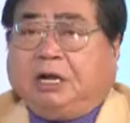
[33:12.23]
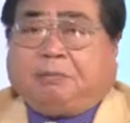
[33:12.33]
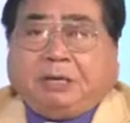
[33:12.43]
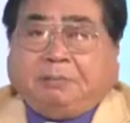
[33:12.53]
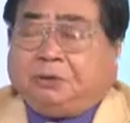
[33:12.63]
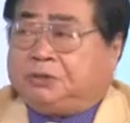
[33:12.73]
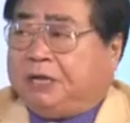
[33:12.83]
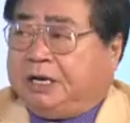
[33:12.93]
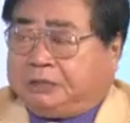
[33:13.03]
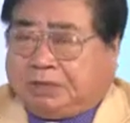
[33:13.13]
People
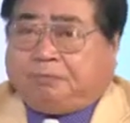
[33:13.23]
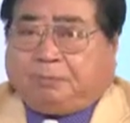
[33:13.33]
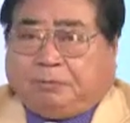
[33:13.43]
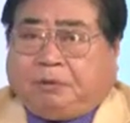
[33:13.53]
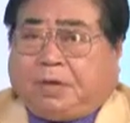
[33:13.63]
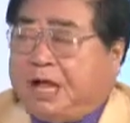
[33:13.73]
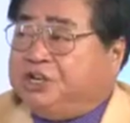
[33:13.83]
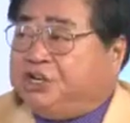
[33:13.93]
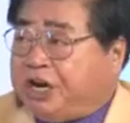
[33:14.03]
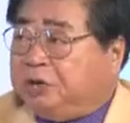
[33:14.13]
say, some people I
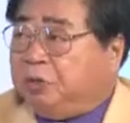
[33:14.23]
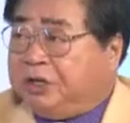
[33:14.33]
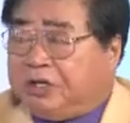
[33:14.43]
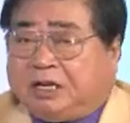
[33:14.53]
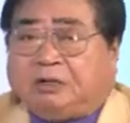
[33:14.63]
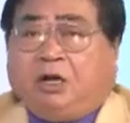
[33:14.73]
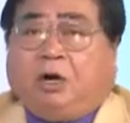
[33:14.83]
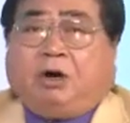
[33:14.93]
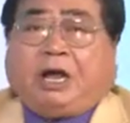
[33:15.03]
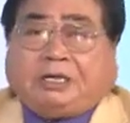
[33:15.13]
check with that,
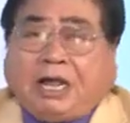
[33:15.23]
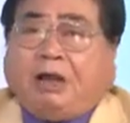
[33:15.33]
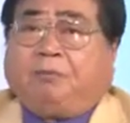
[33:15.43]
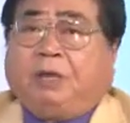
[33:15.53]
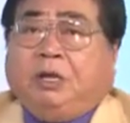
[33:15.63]
okay, now,